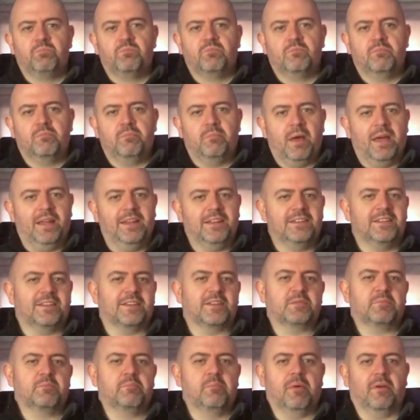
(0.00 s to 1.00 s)
Benedict's
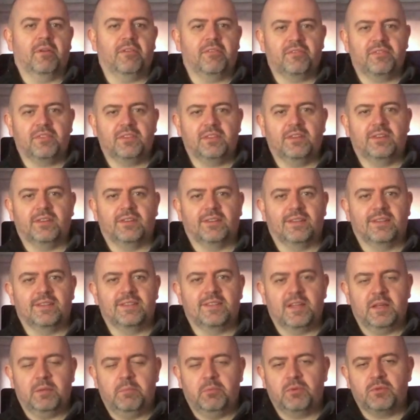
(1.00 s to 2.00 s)
birthday is
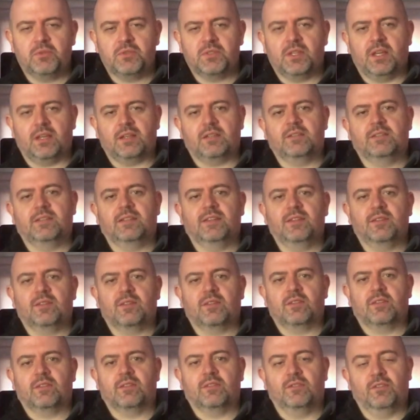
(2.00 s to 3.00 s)
April
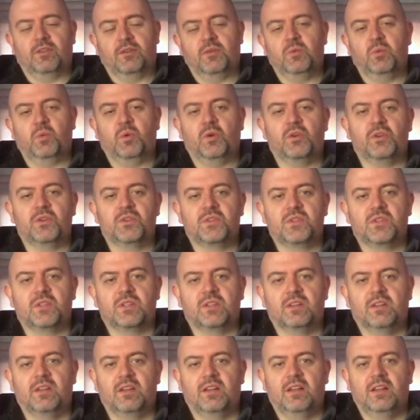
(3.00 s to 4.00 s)
16th, or it was.
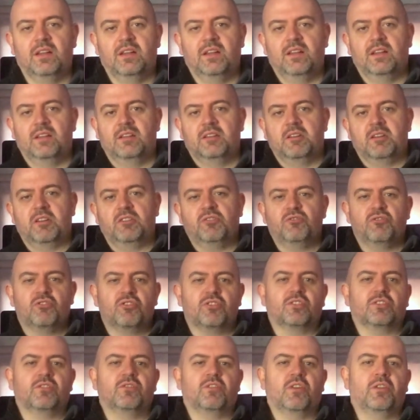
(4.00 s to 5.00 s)
And
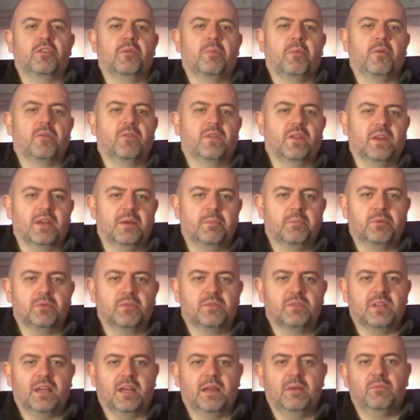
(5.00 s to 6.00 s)
usually around about the April
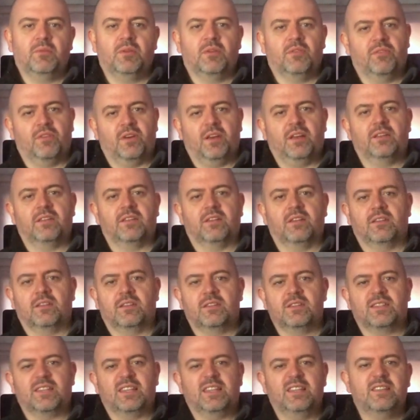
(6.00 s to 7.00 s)
time you find that
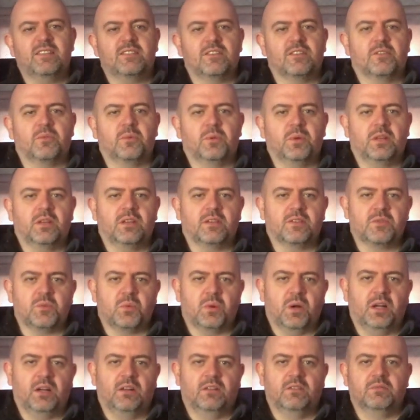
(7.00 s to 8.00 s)
it's Easter week as
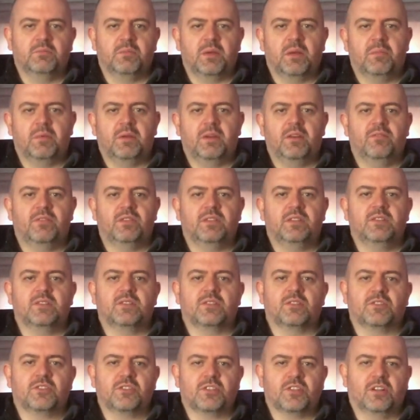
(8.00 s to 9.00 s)
well, maybe even
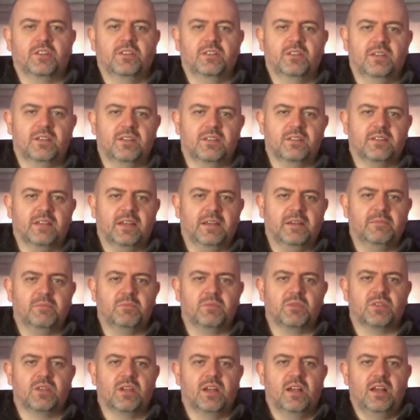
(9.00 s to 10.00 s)
Easter Sunday at
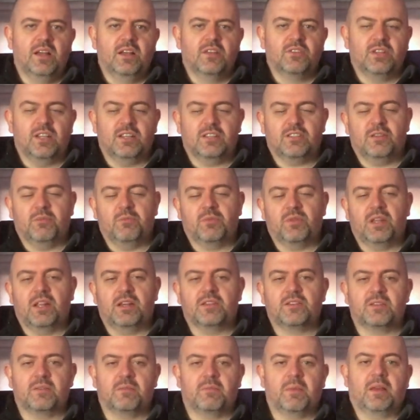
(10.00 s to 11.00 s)
times. So that's something else
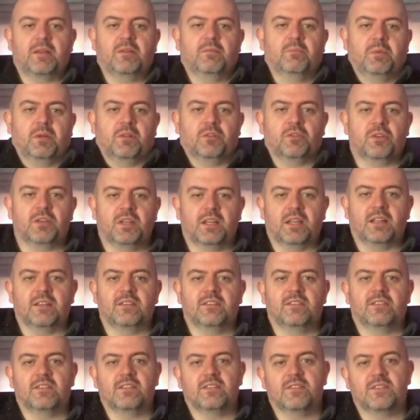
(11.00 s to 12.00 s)
I might be looking
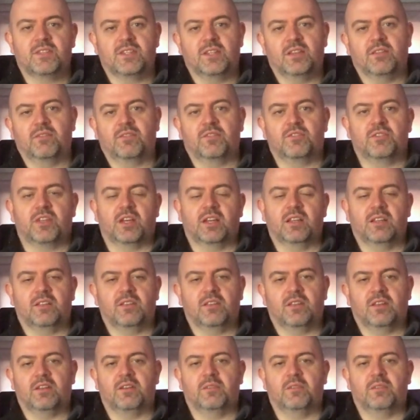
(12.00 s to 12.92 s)
into to see if there's any there.